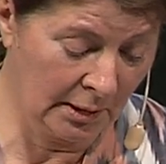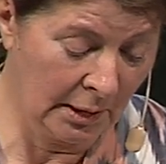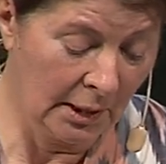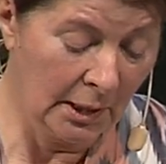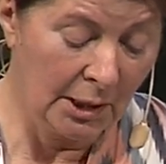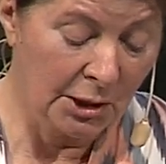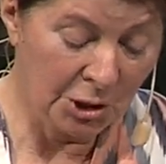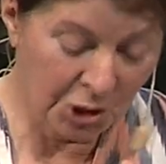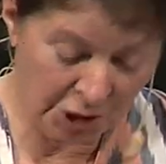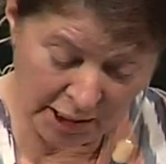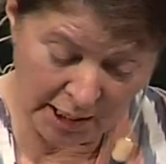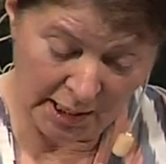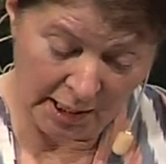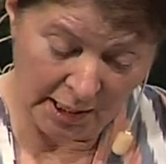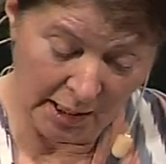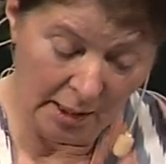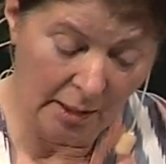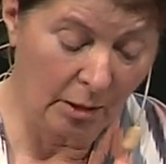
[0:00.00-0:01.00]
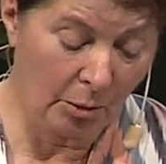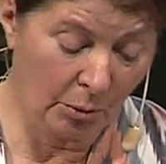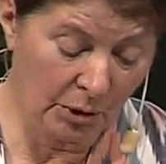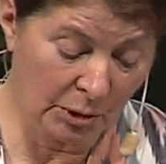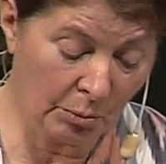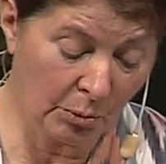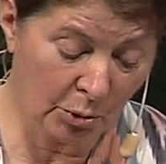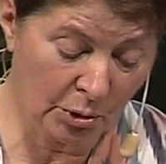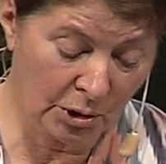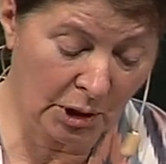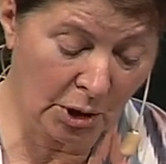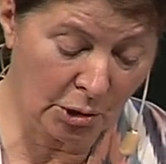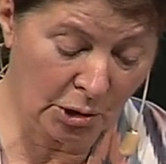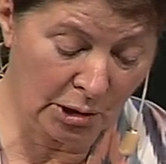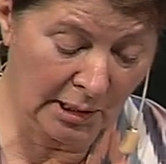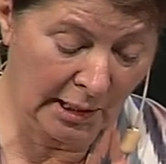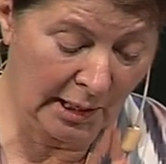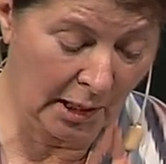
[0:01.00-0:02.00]
She was more
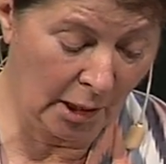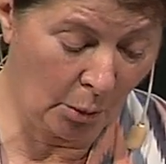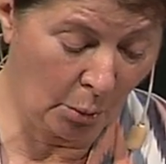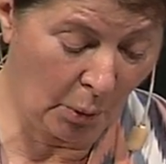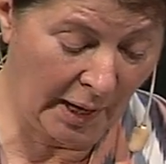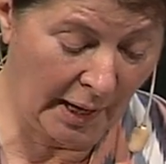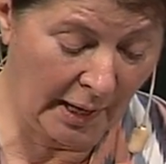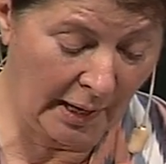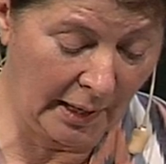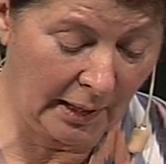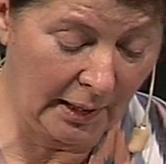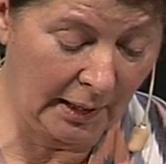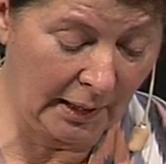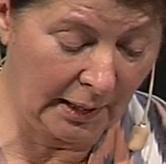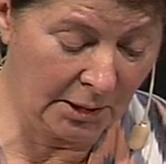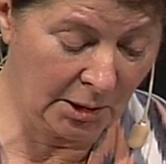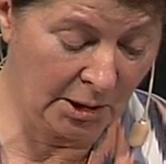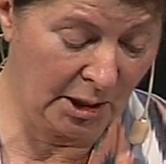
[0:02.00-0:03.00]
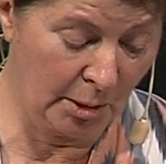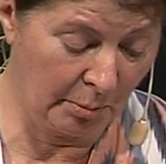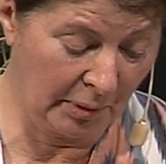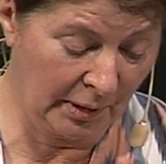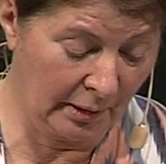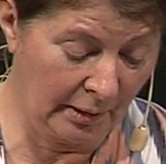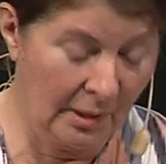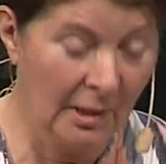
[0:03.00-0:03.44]
socially aware and deeper.